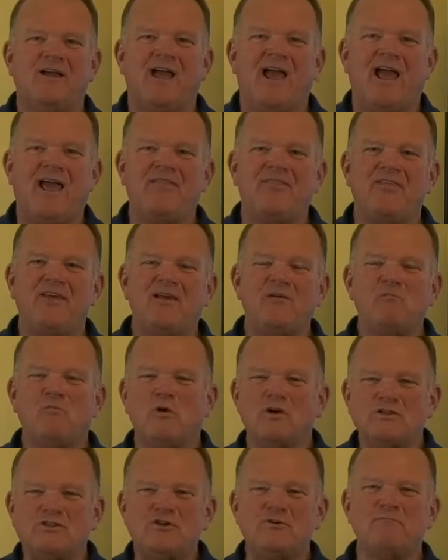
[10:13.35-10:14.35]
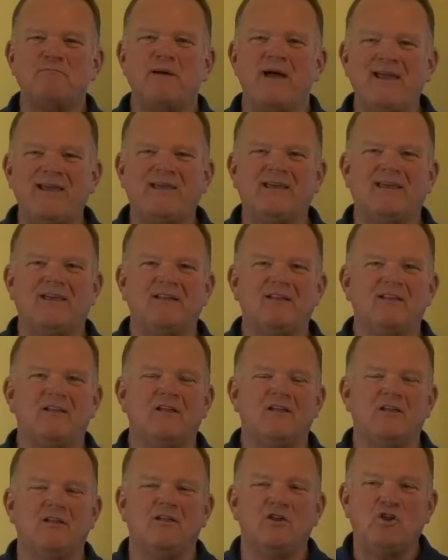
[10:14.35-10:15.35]
And then once you make it,
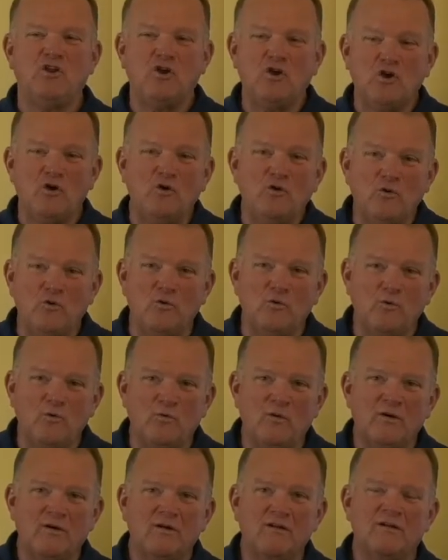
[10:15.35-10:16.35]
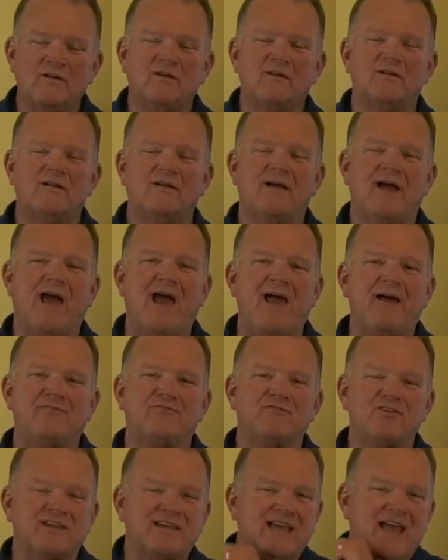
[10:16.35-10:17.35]
you
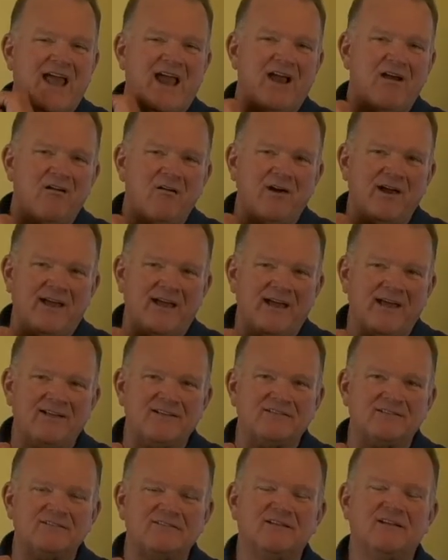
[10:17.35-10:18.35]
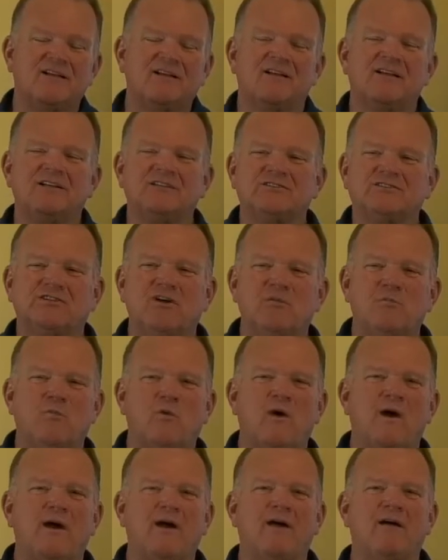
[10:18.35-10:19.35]
have to carry it
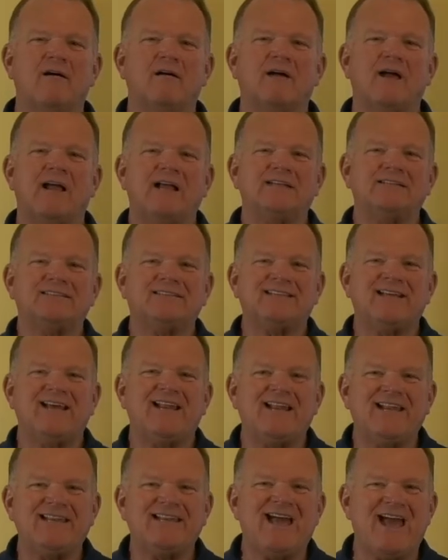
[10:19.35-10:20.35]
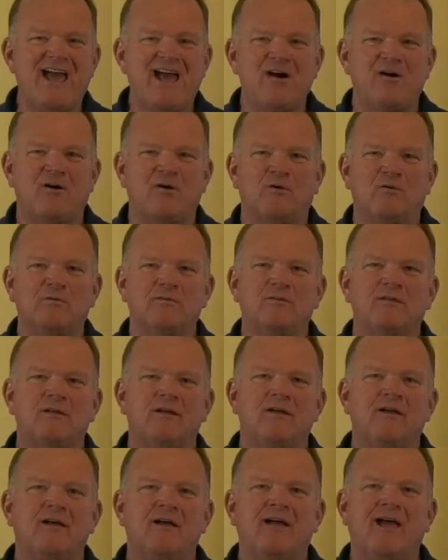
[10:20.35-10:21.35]
somewhere and set it down.
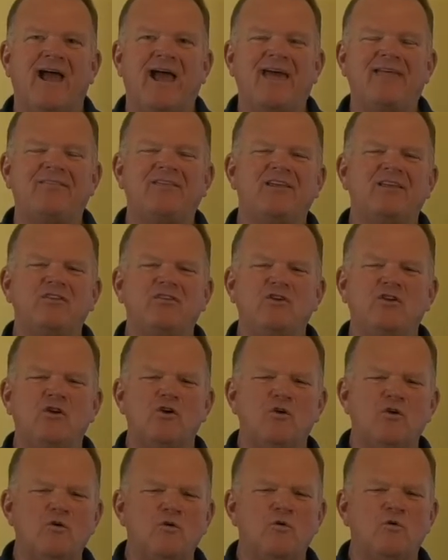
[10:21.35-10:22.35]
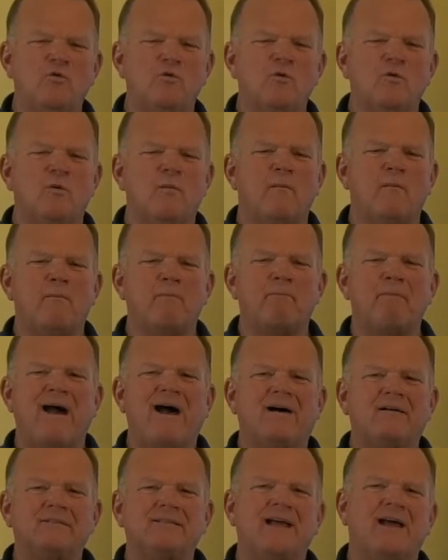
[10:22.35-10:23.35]
And then you
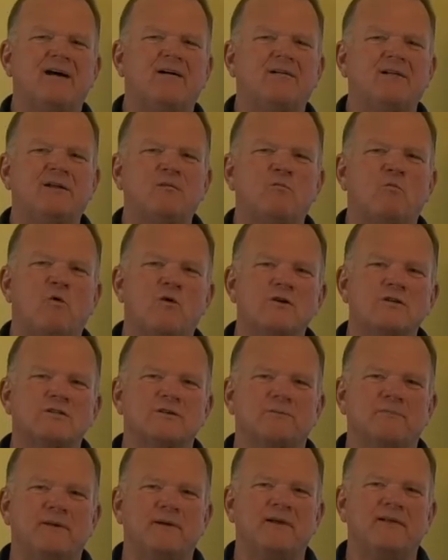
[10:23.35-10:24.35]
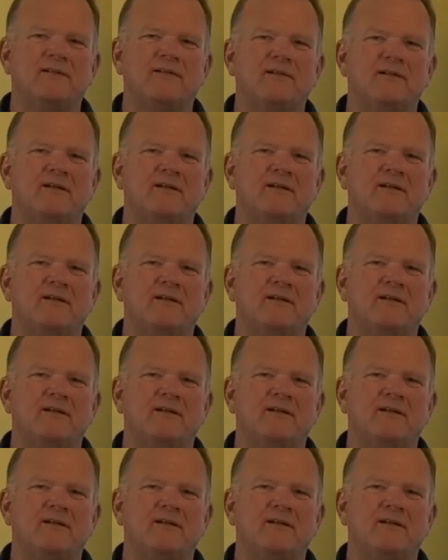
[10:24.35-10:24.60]
bow down and worship it.